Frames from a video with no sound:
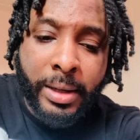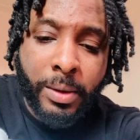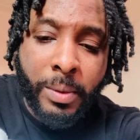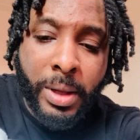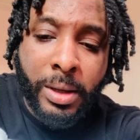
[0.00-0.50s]

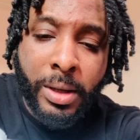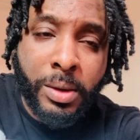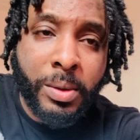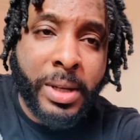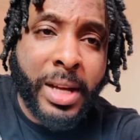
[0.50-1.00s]
well done,
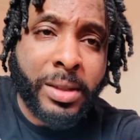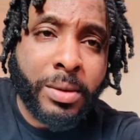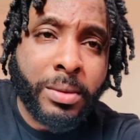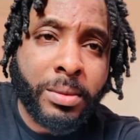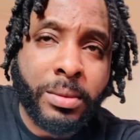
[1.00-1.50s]

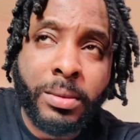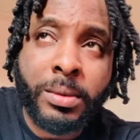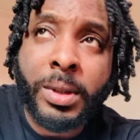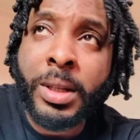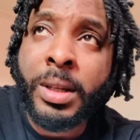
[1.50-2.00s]
Newcastle.
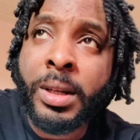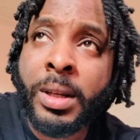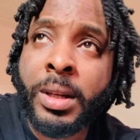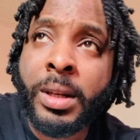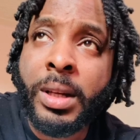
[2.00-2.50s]

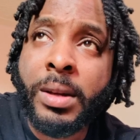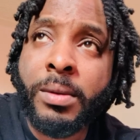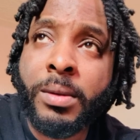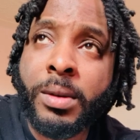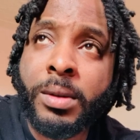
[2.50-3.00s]

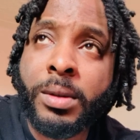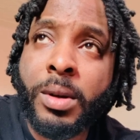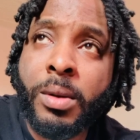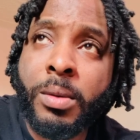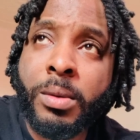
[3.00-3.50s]
Even
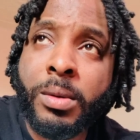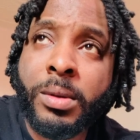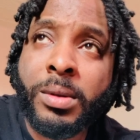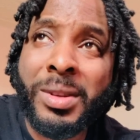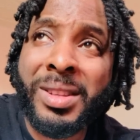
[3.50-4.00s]
though
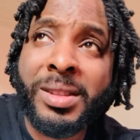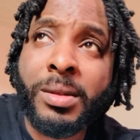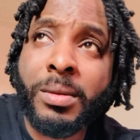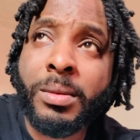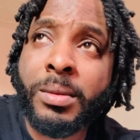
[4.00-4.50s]
you
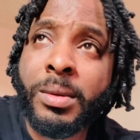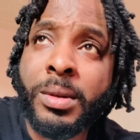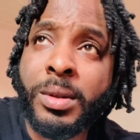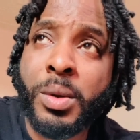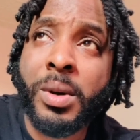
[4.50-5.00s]
didn't
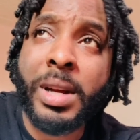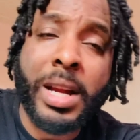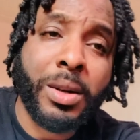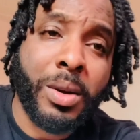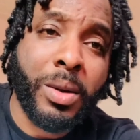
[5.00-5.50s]
score a lot
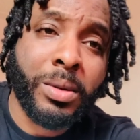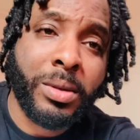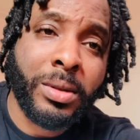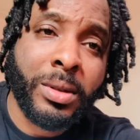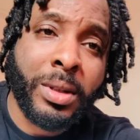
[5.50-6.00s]
of goals,
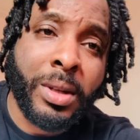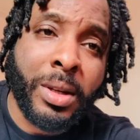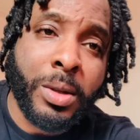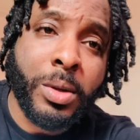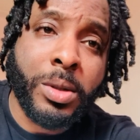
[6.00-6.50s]

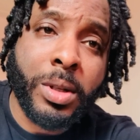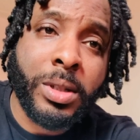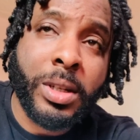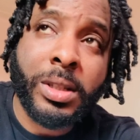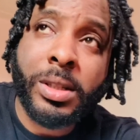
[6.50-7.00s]
you sure
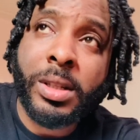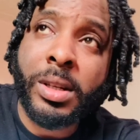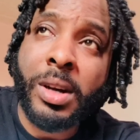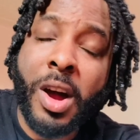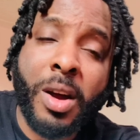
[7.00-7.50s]
just
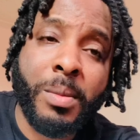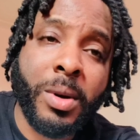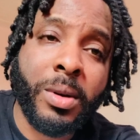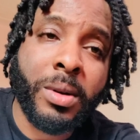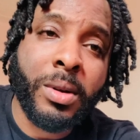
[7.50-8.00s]
horrible
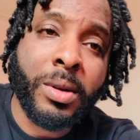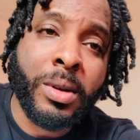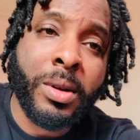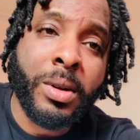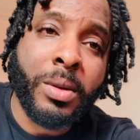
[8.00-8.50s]

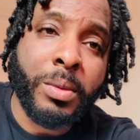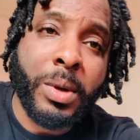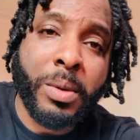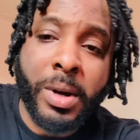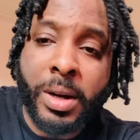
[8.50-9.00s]
we
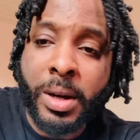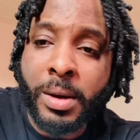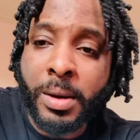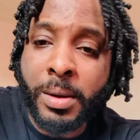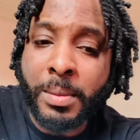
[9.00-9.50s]
were
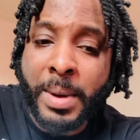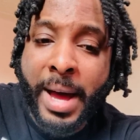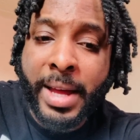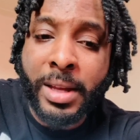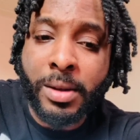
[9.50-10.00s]

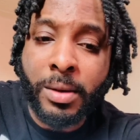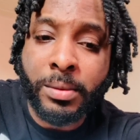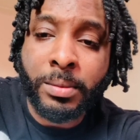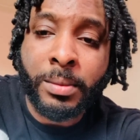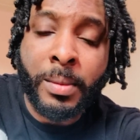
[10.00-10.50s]
by, you know,
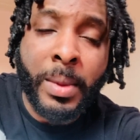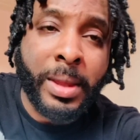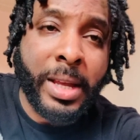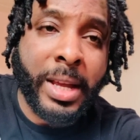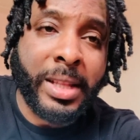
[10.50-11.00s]

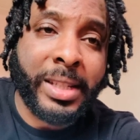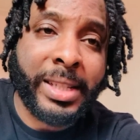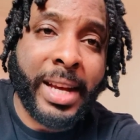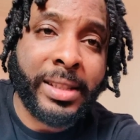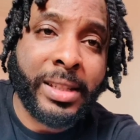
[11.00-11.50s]
taking the
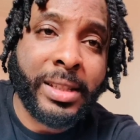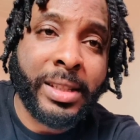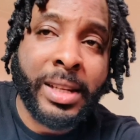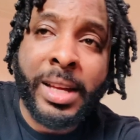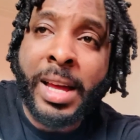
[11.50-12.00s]
chances.
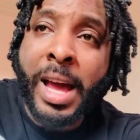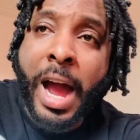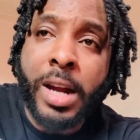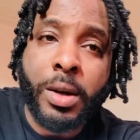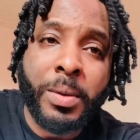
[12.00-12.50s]

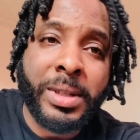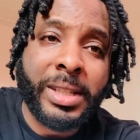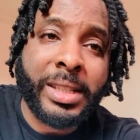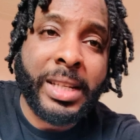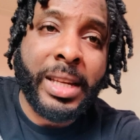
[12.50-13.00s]
I don't want to
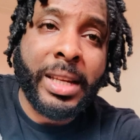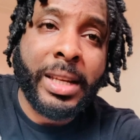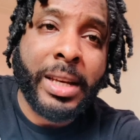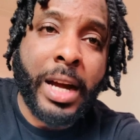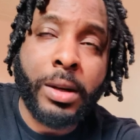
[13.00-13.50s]
see,
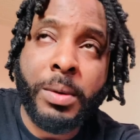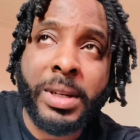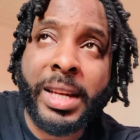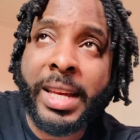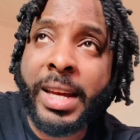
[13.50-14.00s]
I don't want
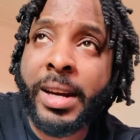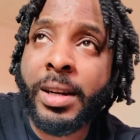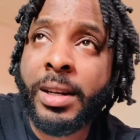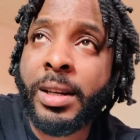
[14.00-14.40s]
to hear